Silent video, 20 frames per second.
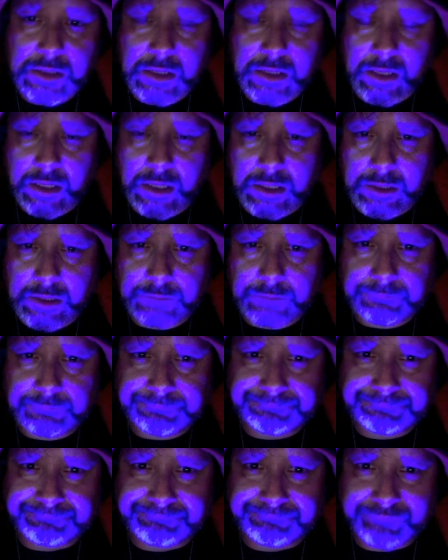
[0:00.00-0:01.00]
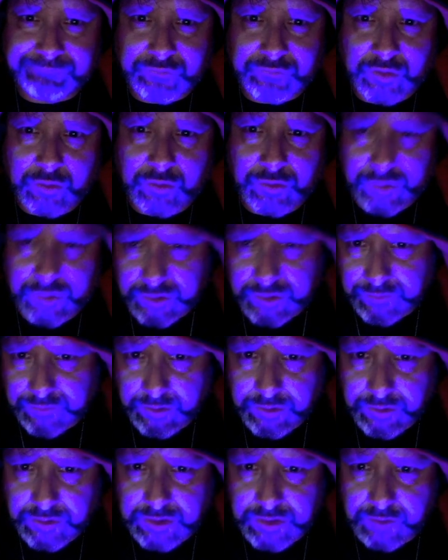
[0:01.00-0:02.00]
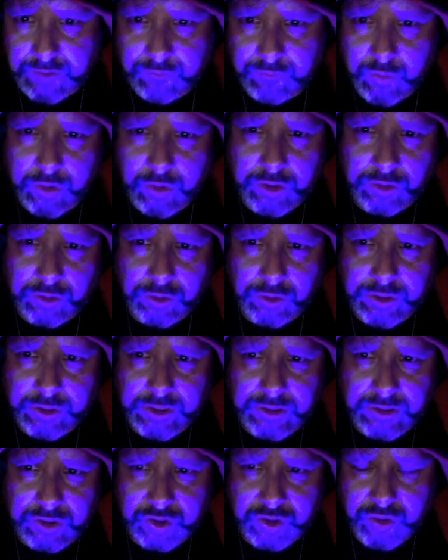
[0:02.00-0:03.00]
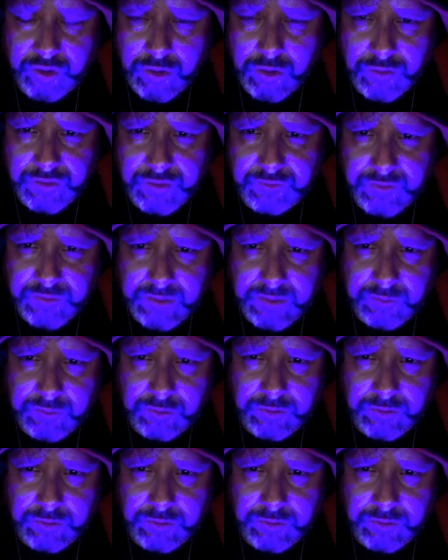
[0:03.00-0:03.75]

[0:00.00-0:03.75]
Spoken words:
all sorts of other stuff where you're looking at the struggles of people.